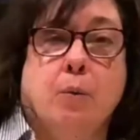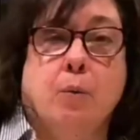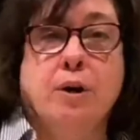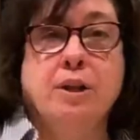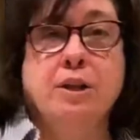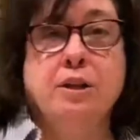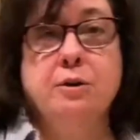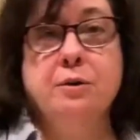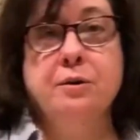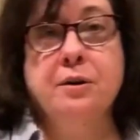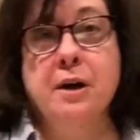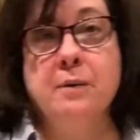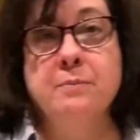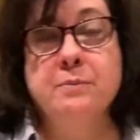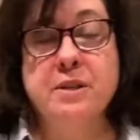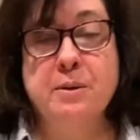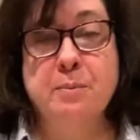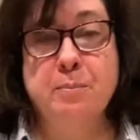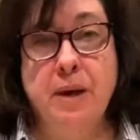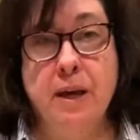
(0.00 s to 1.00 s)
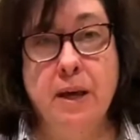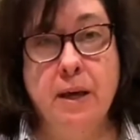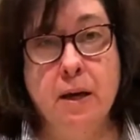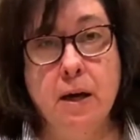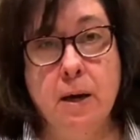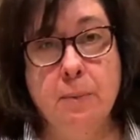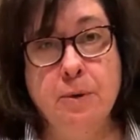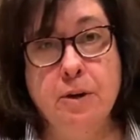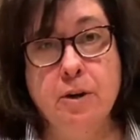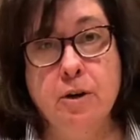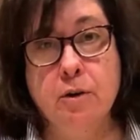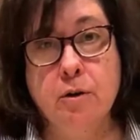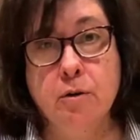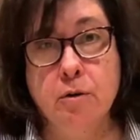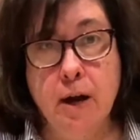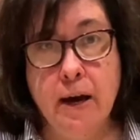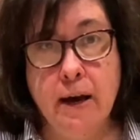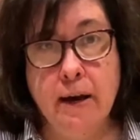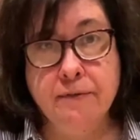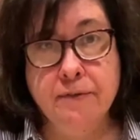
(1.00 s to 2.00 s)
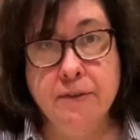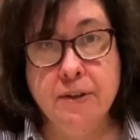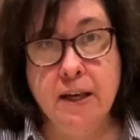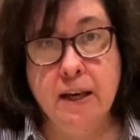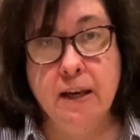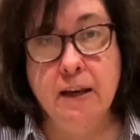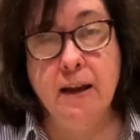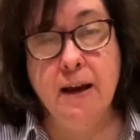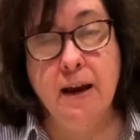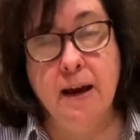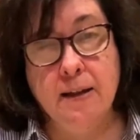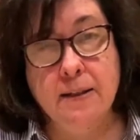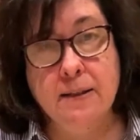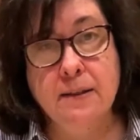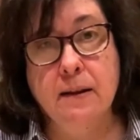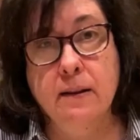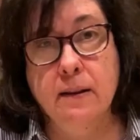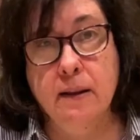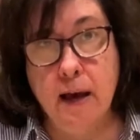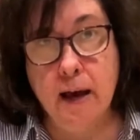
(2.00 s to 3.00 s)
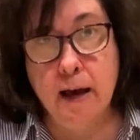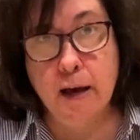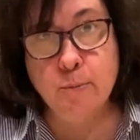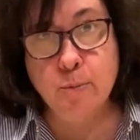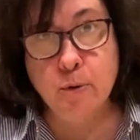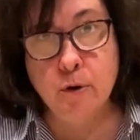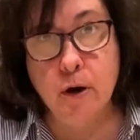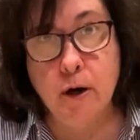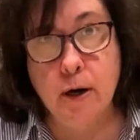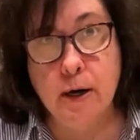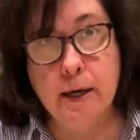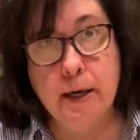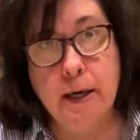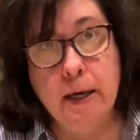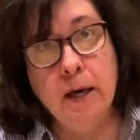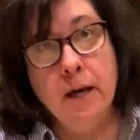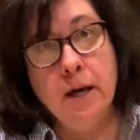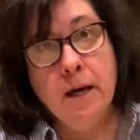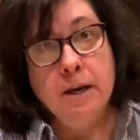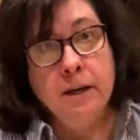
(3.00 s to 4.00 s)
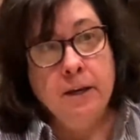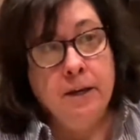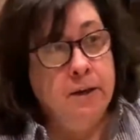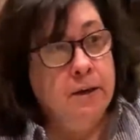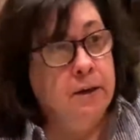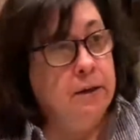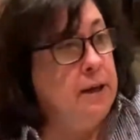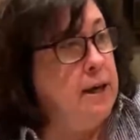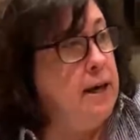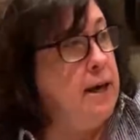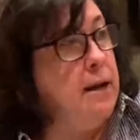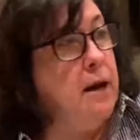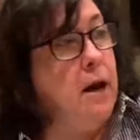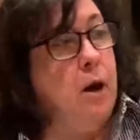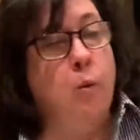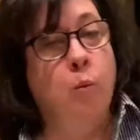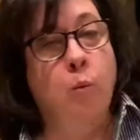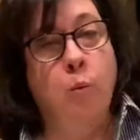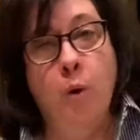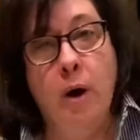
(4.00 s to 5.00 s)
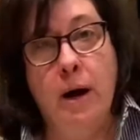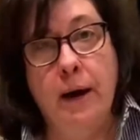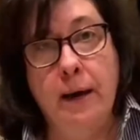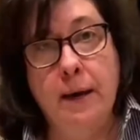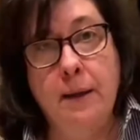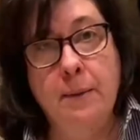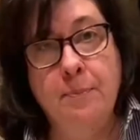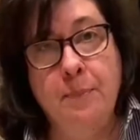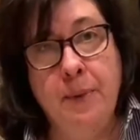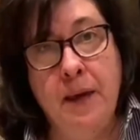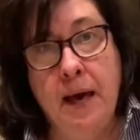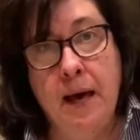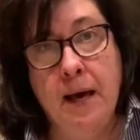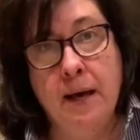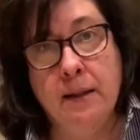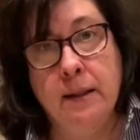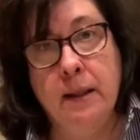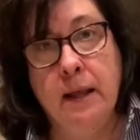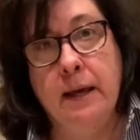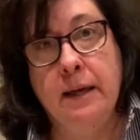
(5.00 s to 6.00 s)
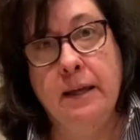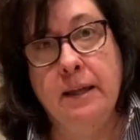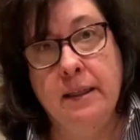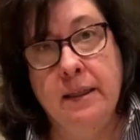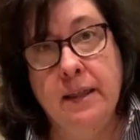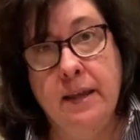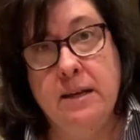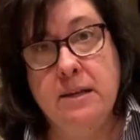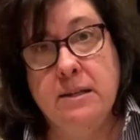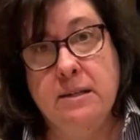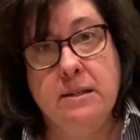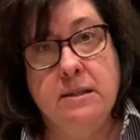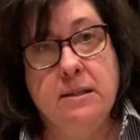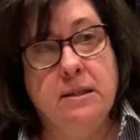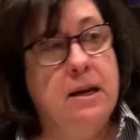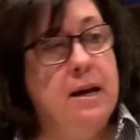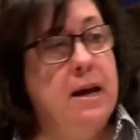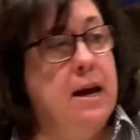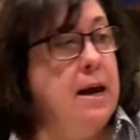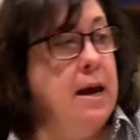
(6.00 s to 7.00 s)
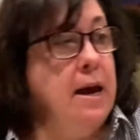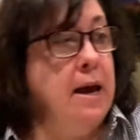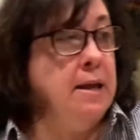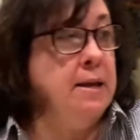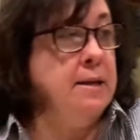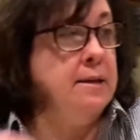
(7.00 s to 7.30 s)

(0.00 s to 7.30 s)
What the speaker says: when you come to pick up your craft kit at the library, you'll get a white bag like this, and